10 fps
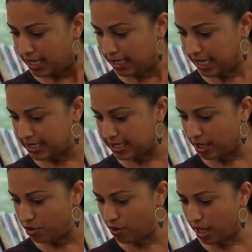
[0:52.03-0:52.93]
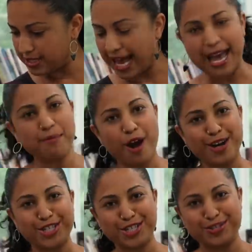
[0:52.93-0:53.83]
Let's see who else. Hi,
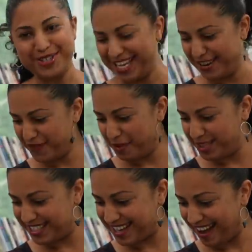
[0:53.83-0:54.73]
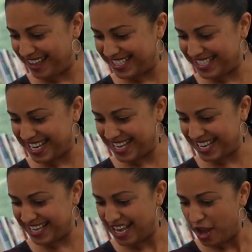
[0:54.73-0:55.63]
Margie, tuning in from
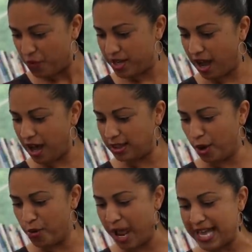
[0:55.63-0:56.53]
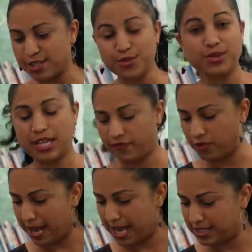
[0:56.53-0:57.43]
Wisconsin. We got Lorette tuning in
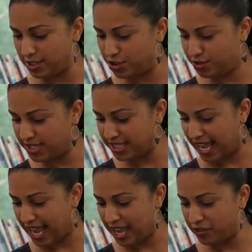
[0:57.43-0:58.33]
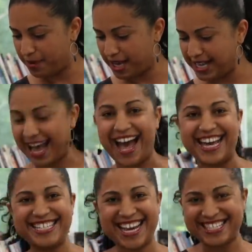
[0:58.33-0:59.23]
from Massachusetts. Hey, everybody.
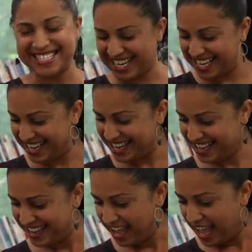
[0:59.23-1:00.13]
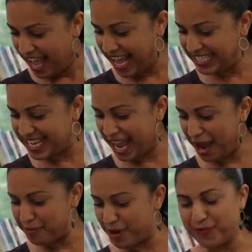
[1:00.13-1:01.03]
Hi, Jesse. Hey,
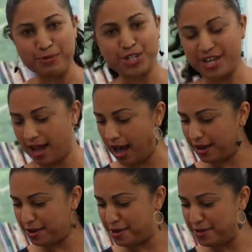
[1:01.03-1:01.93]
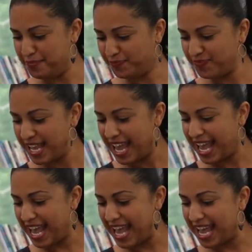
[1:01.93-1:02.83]
Tamra from Chicago.
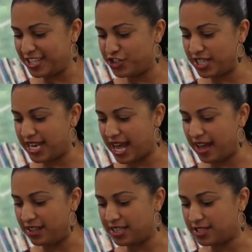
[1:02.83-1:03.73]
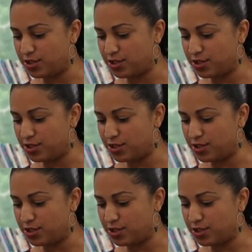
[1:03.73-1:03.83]
And Janelle is